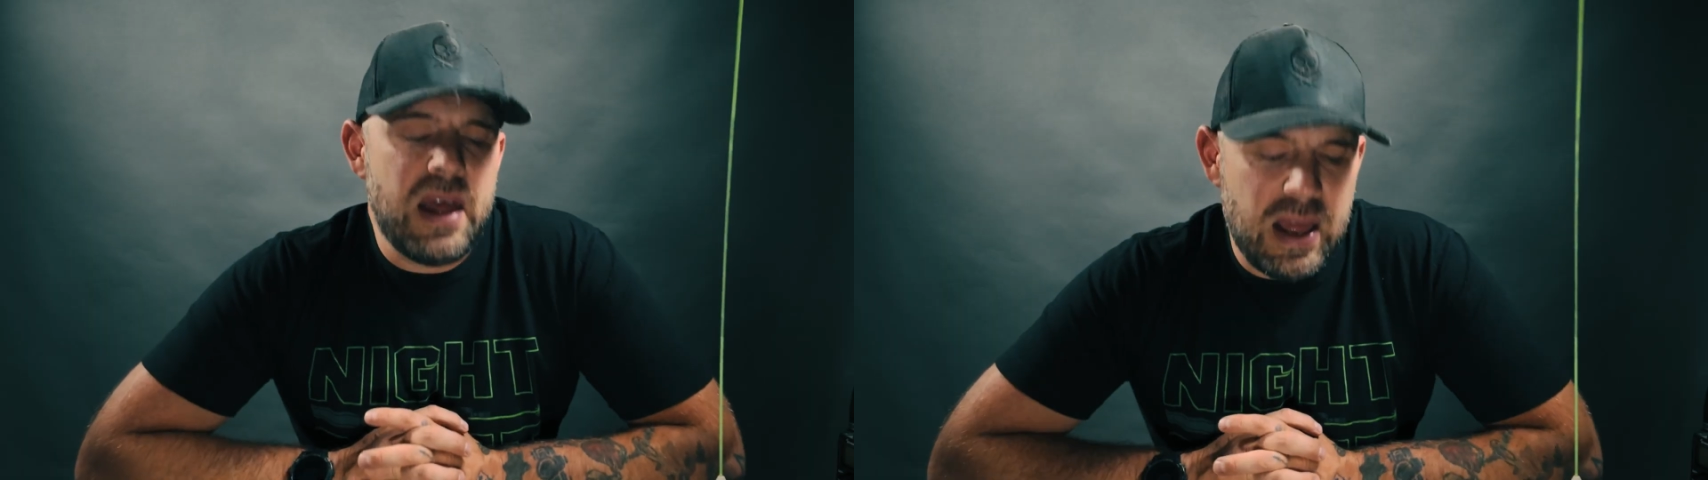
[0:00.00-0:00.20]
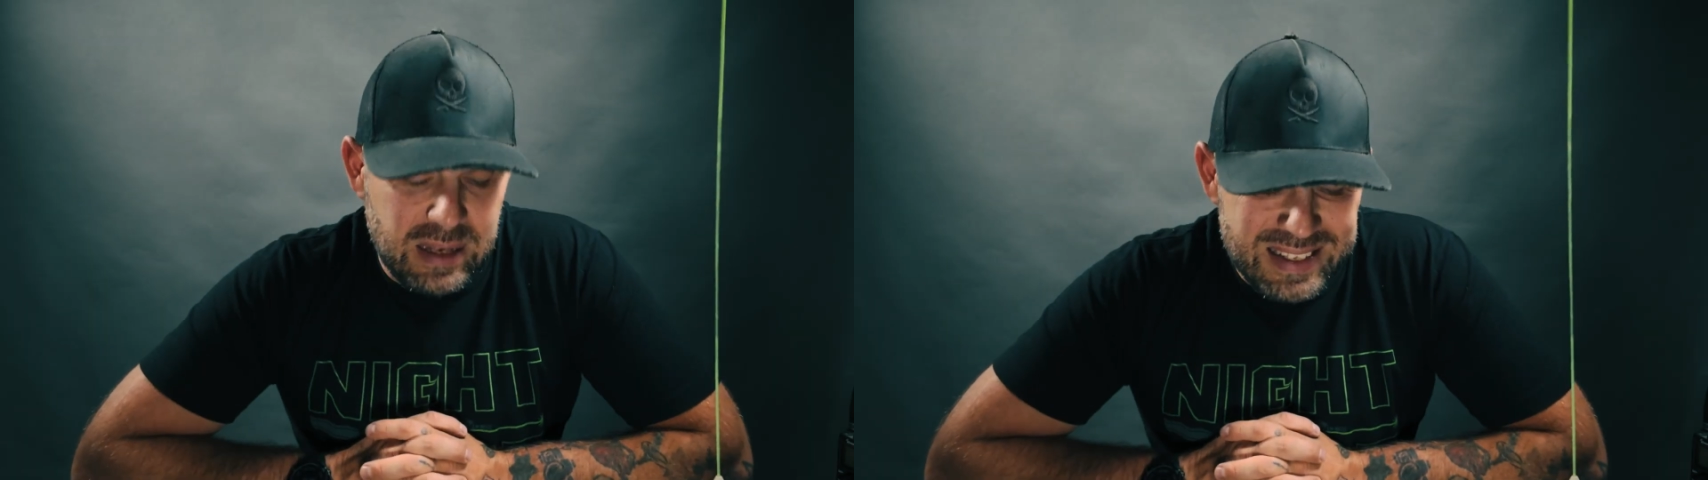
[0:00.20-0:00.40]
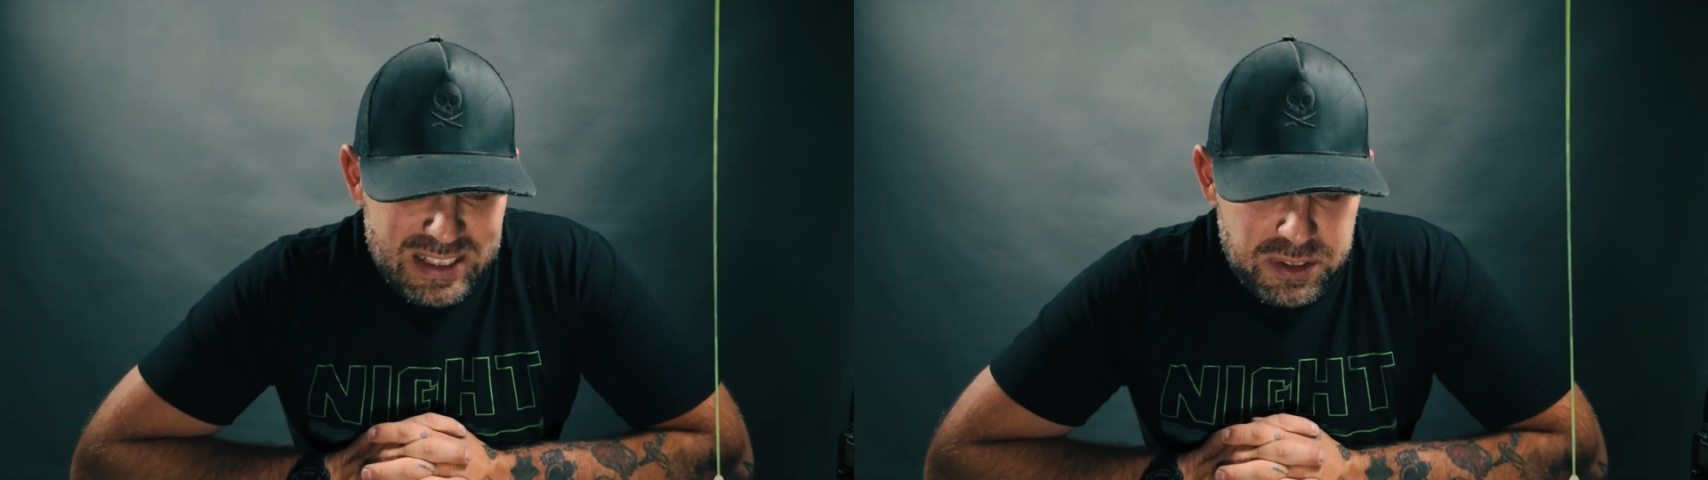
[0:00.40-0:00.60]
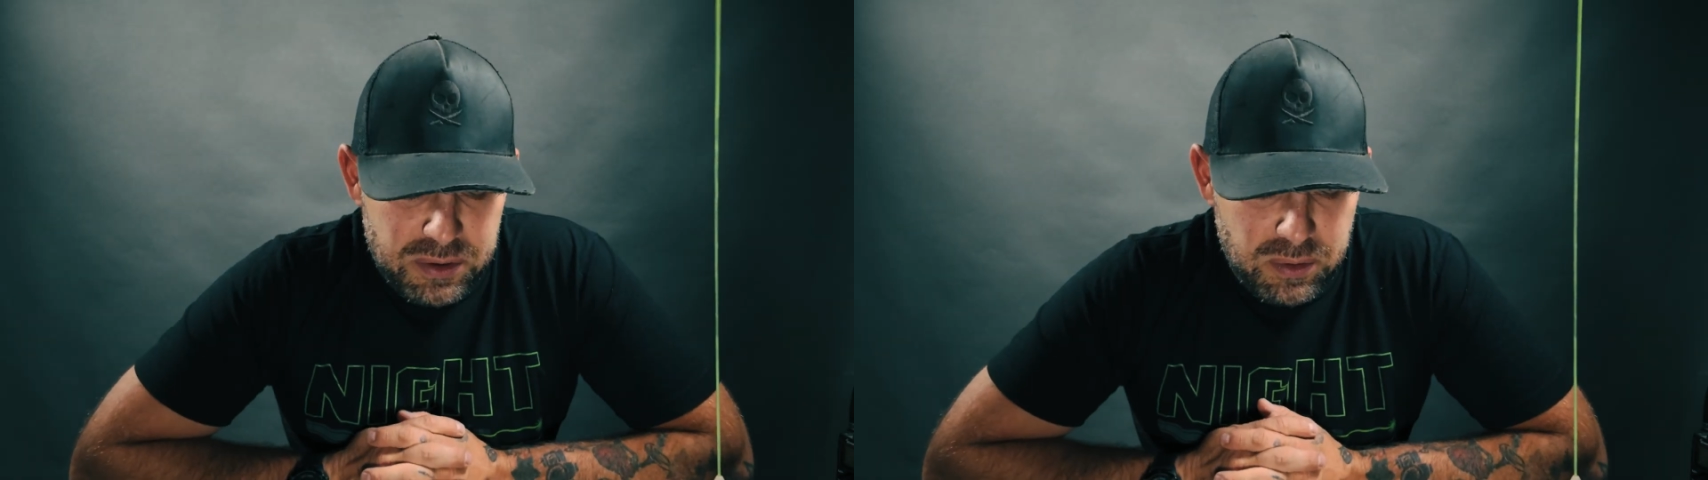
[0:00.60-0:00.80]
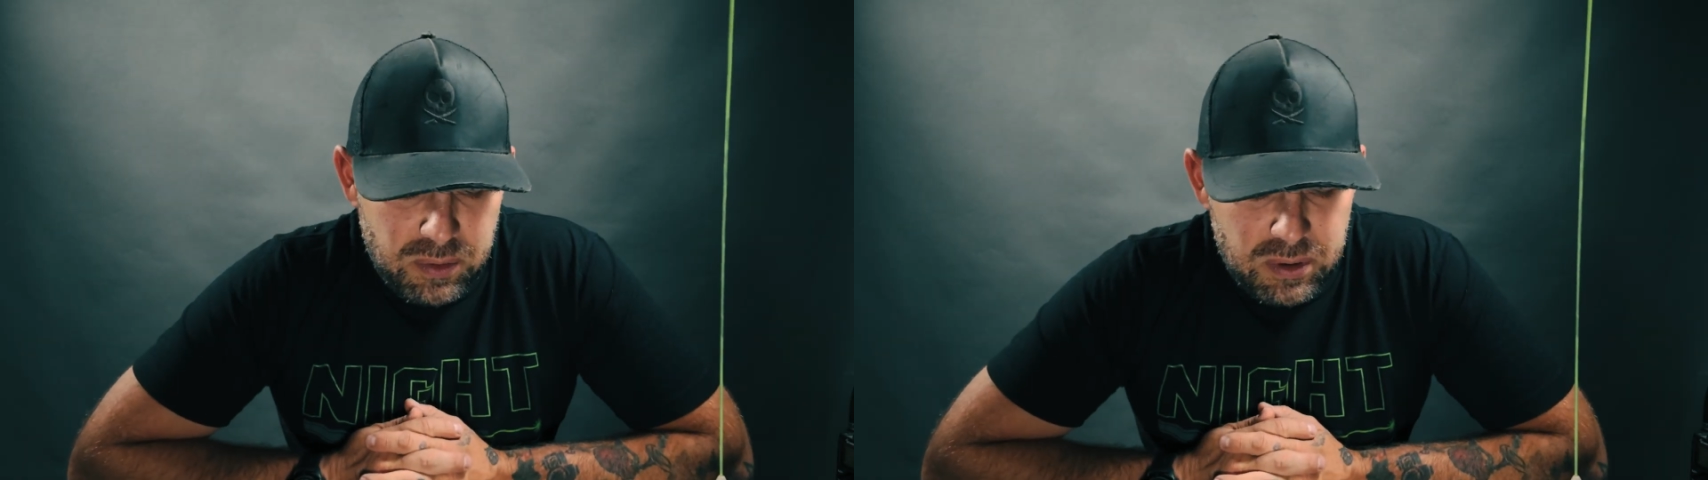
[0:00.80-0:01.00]
and listen
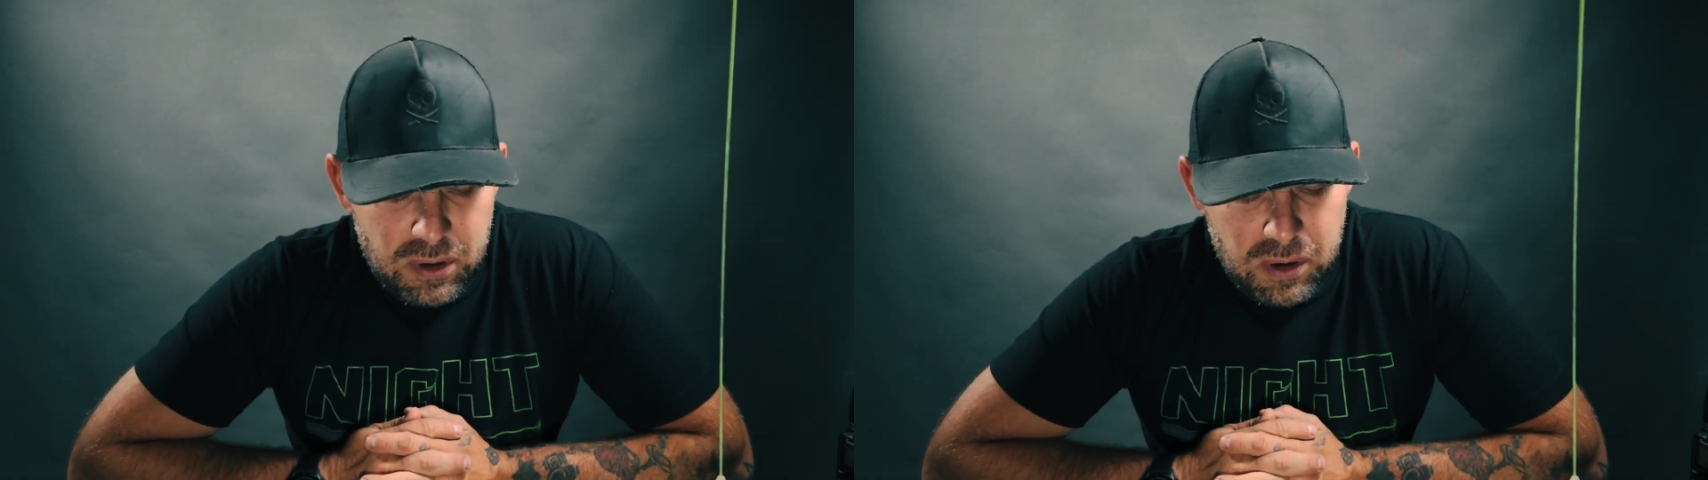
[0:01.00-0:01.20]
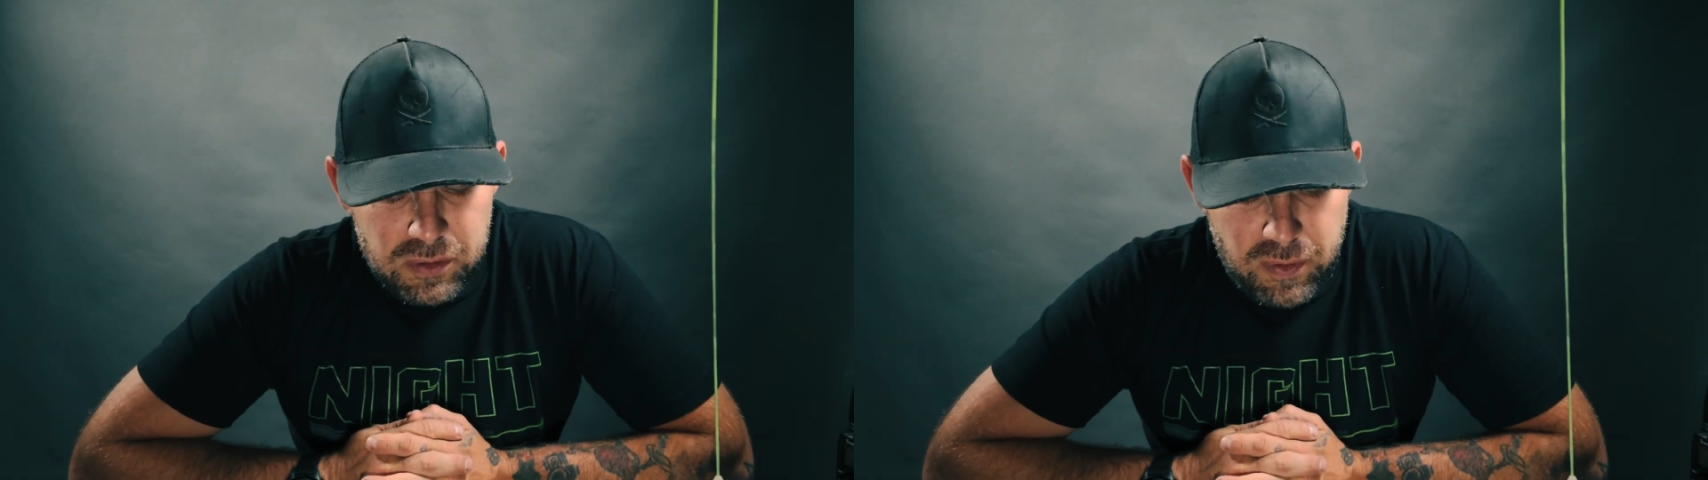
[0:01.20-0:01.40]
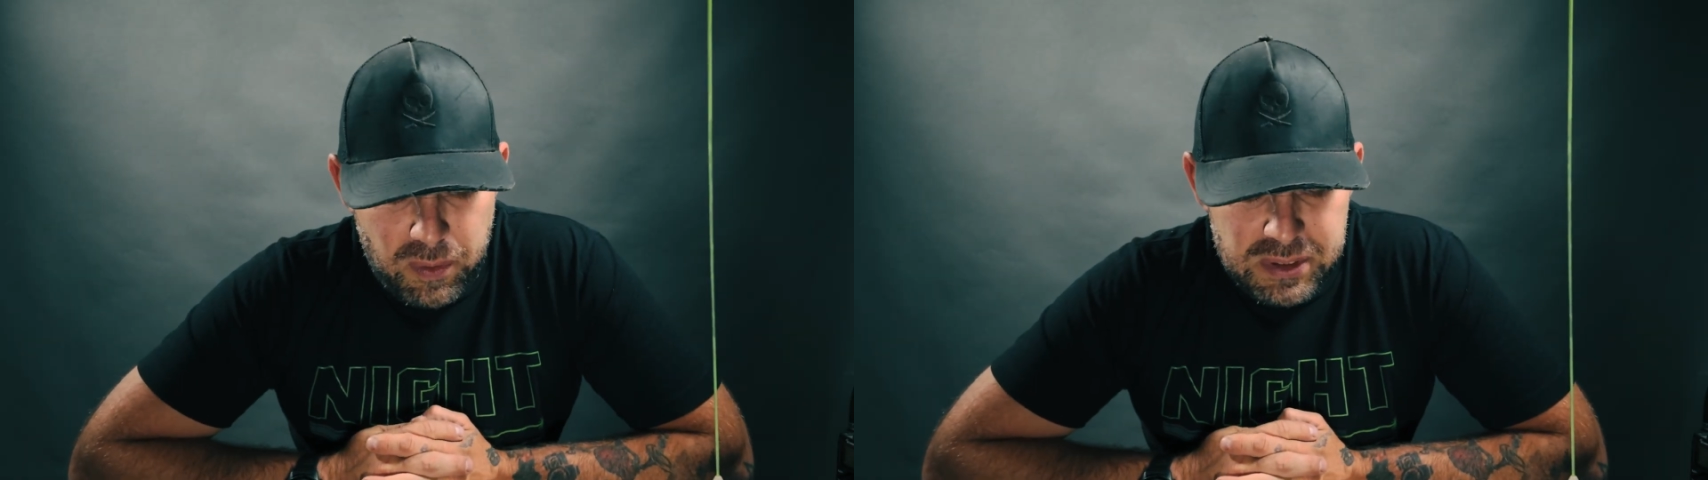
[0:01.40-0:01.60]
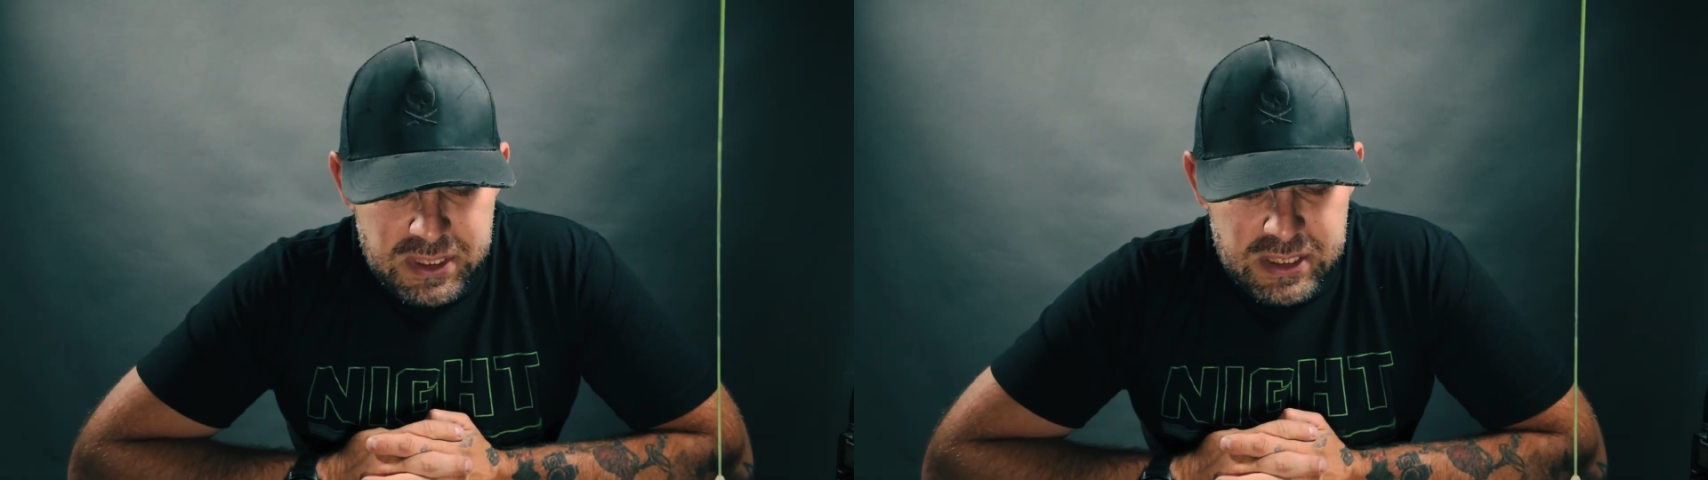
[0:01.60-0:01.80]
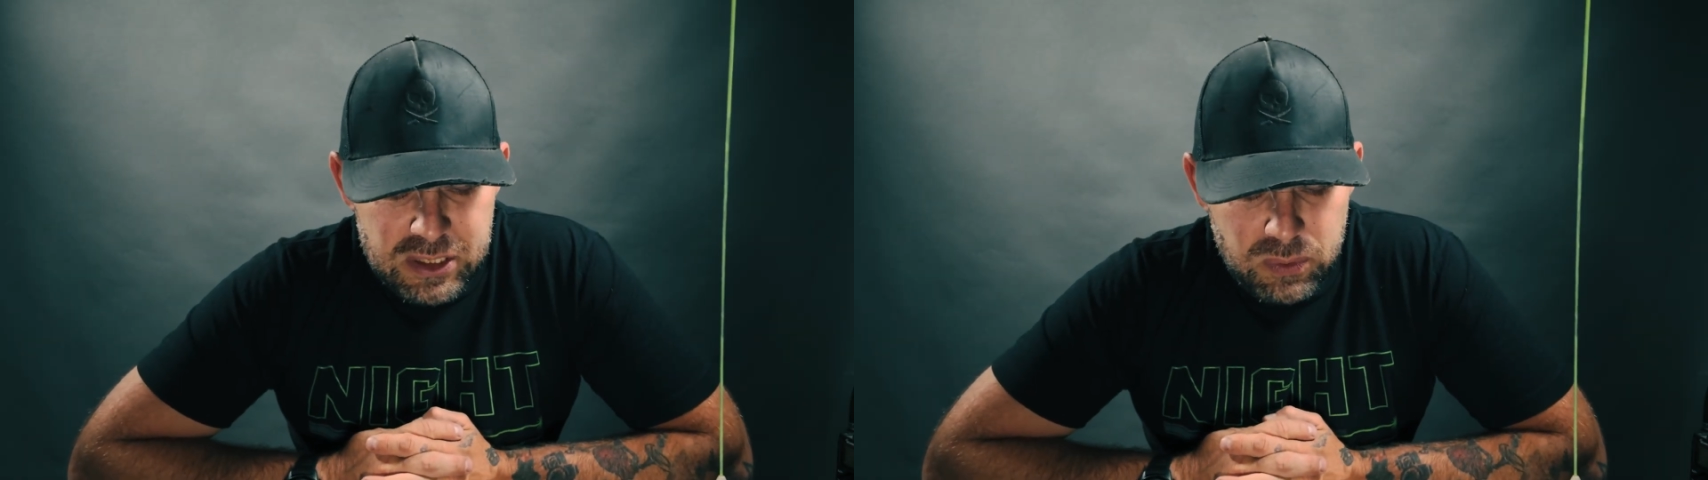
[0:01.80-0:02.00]
to those
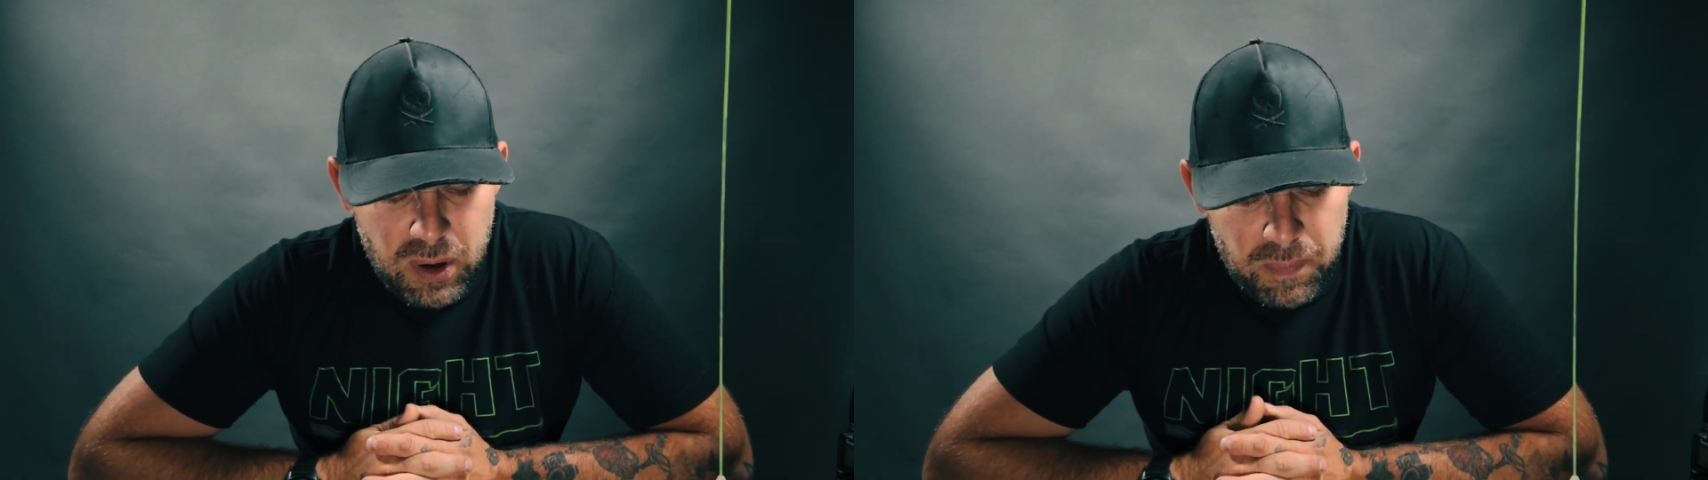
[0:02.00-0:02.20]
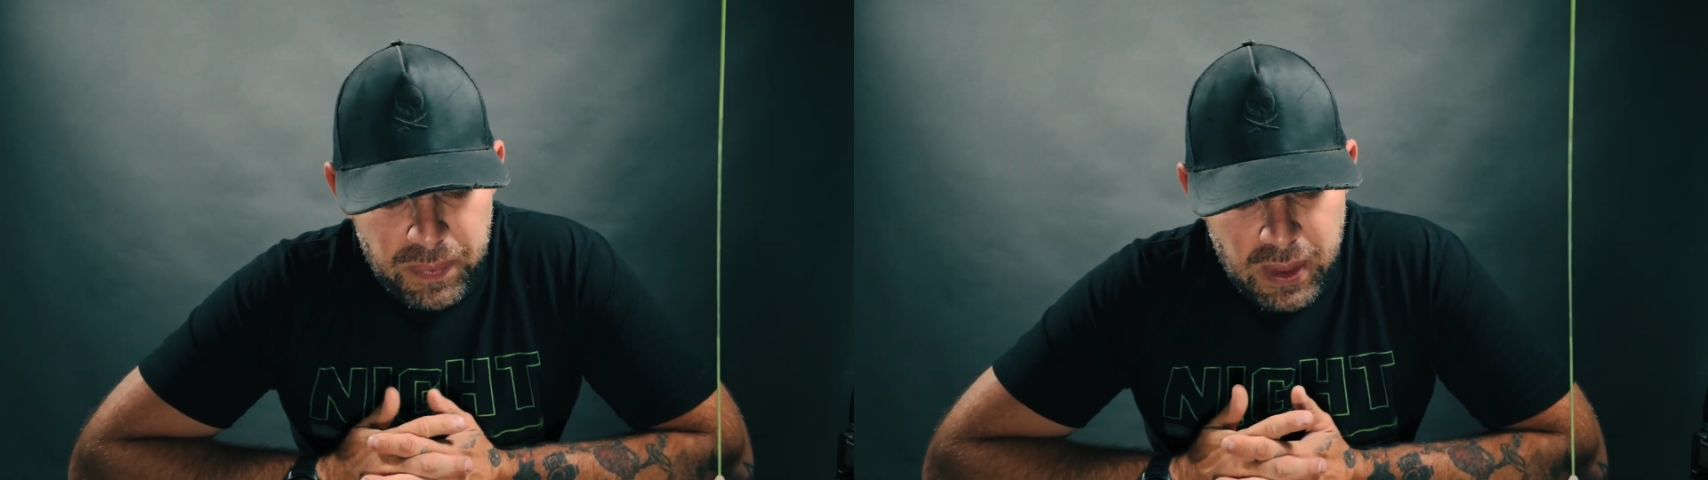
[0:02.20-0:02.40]
frequencies as well.